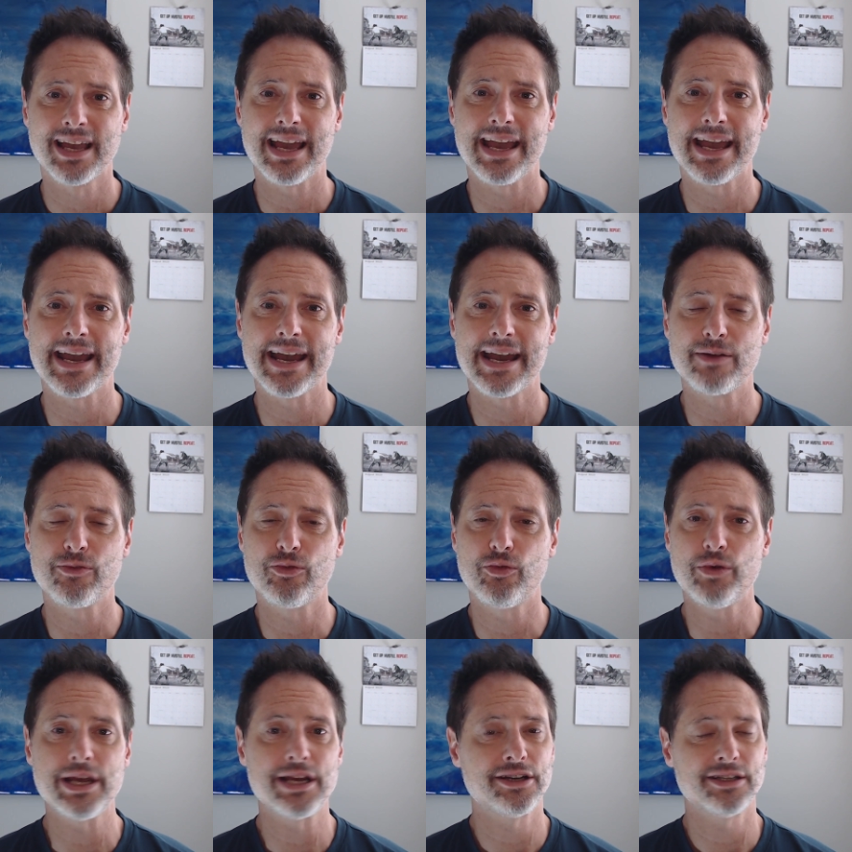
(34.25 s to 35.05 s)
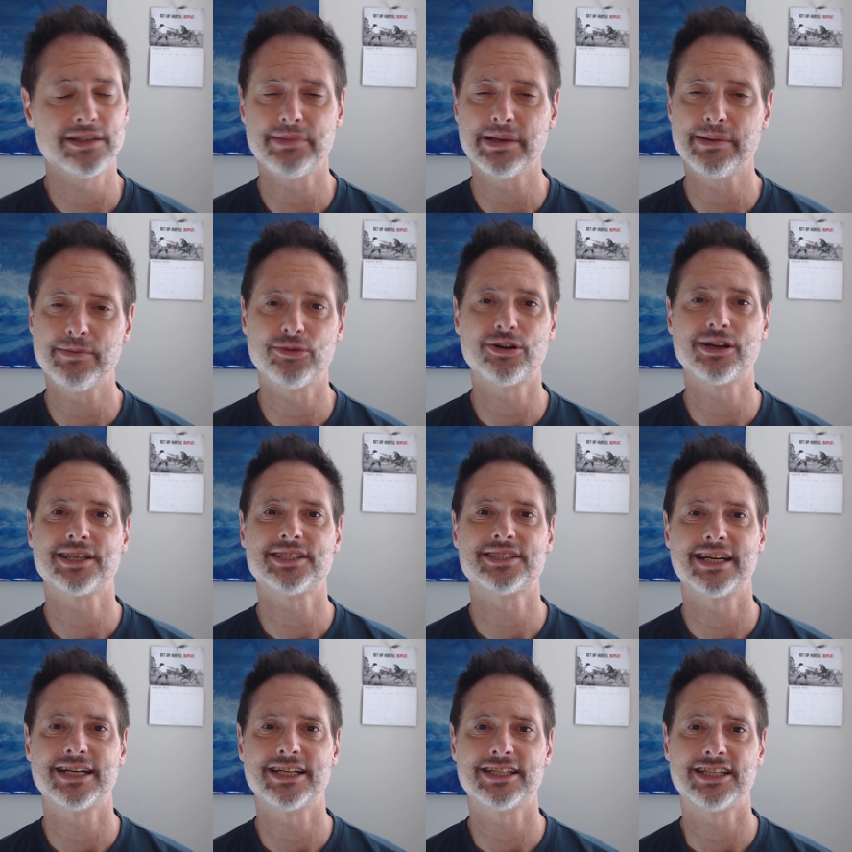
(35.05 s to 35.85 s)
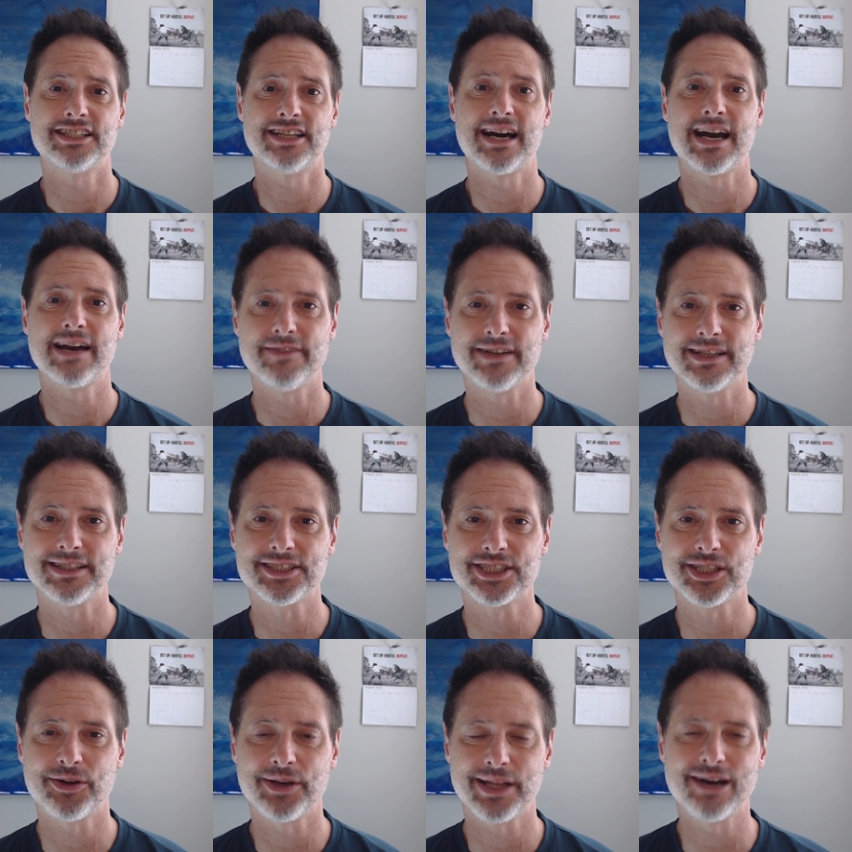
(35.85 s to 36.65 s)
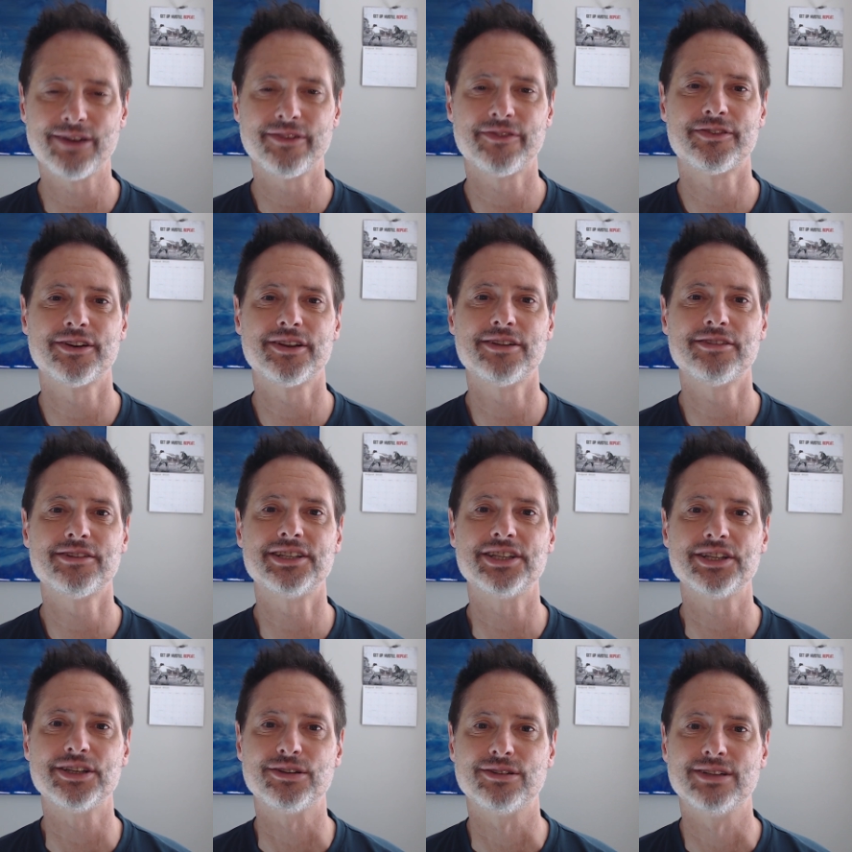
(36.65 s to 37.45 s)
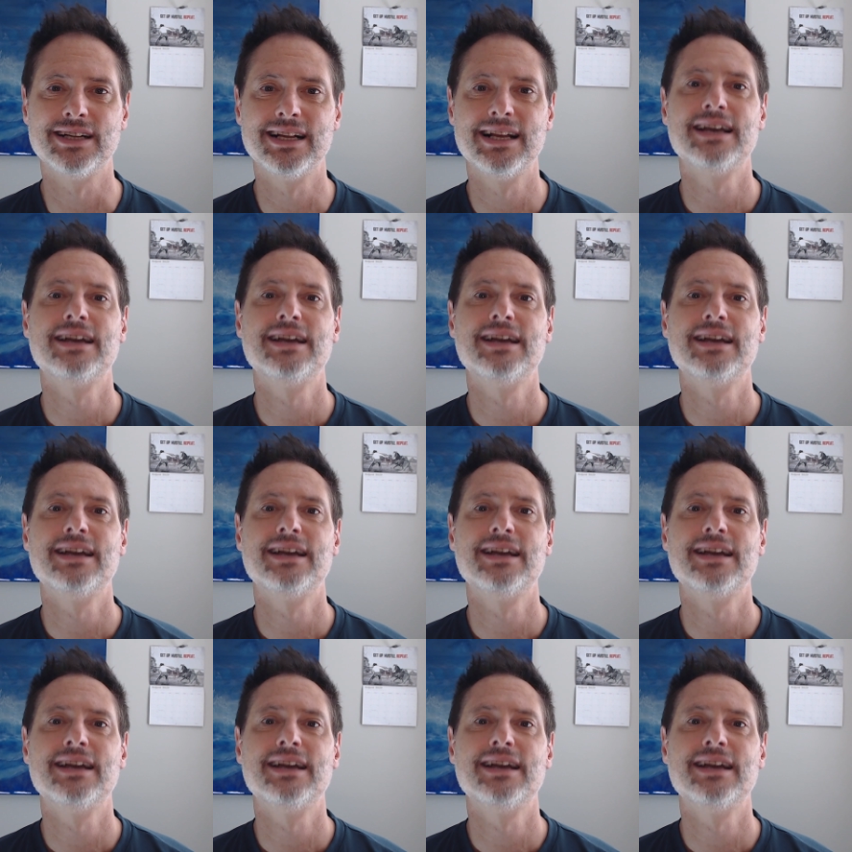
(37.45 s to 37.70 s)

and we couldn't be more excited to dive in. So without further ado,